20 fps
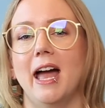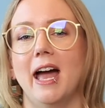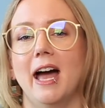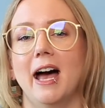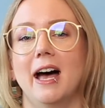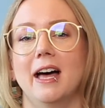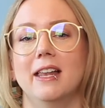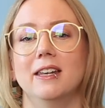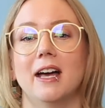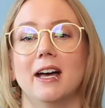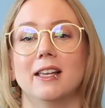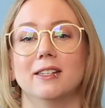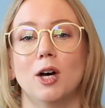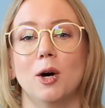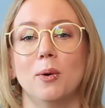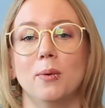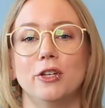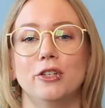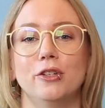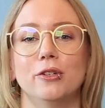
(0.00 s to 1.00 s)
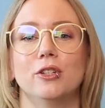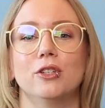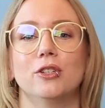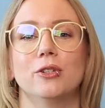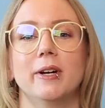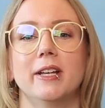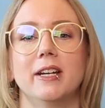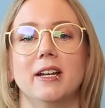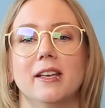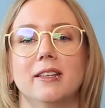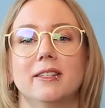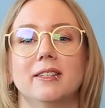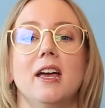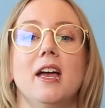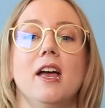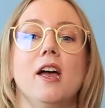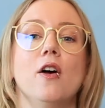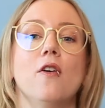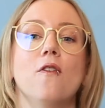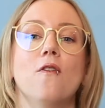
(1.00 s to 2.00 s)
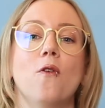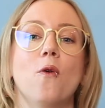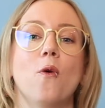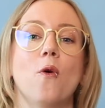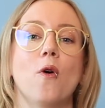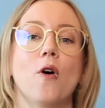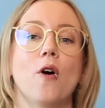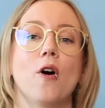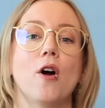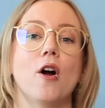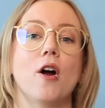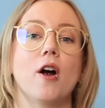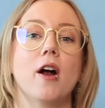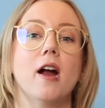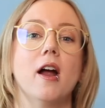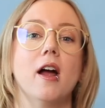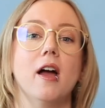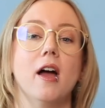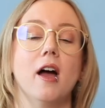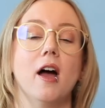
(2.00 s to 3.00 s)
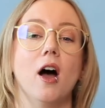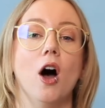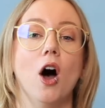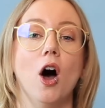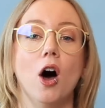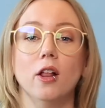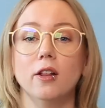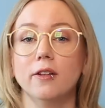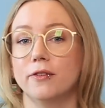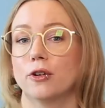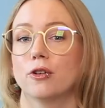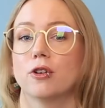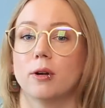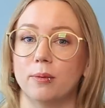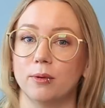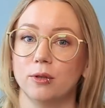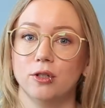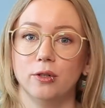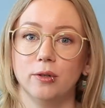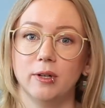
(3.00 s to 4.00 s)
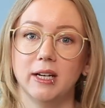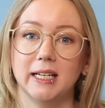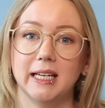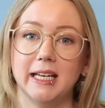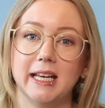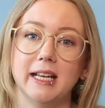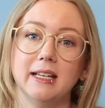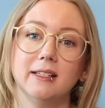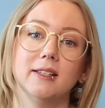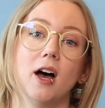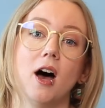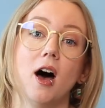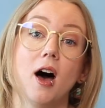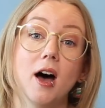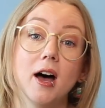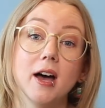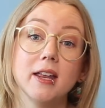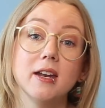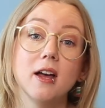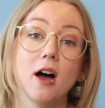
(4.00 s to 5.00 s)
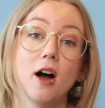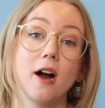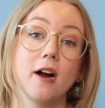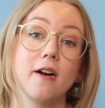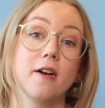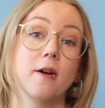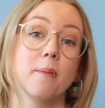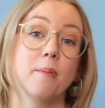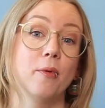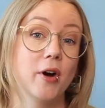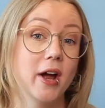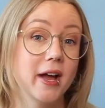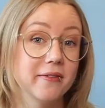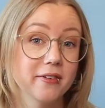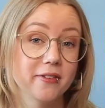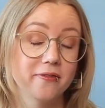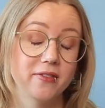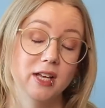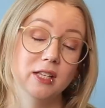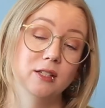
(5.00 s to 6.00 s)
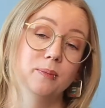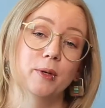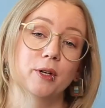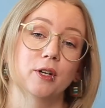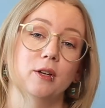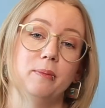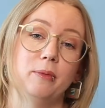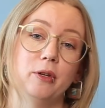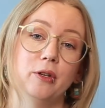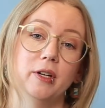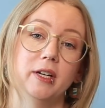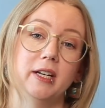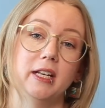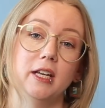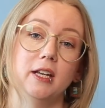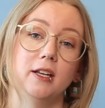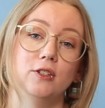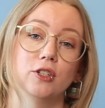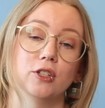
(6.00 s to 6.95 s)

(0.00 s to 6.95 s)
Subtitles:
And as always, you can join us for all of your troubleshooting needs on our private Facebook community.